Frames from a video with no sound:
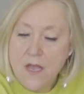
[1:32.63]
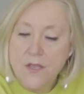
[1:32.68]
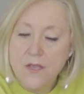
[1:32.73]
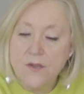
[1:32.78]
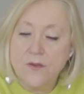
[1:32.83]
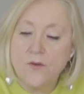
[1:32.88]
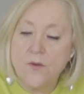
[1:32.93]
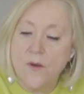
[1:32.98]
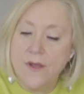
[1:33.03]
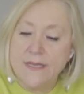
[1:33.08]

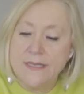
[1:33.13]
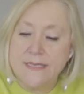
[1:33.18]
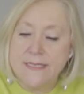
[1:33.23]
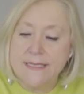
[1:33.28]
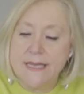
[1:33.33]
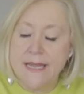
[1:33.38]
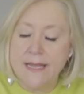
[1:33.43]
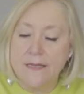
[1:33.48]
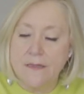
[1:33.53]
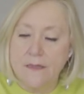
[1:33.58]
You're going to
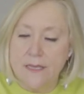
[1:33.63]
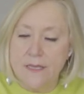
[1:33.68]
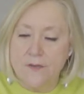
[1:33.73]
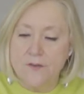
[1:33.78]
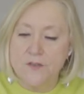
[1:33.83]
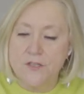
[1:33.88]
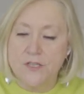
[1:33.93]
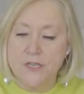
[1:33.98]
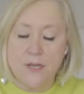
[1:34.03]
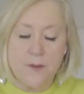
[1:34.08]
take
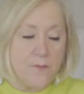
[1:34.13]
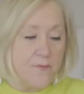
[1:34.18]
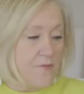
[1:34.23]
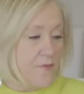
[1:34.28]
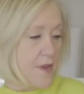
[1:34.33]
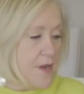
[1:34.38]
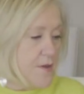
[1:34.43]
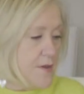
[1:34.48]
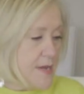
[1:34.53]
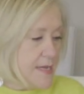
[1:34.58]
leadership
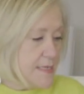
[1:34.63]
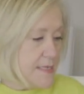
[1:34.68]
very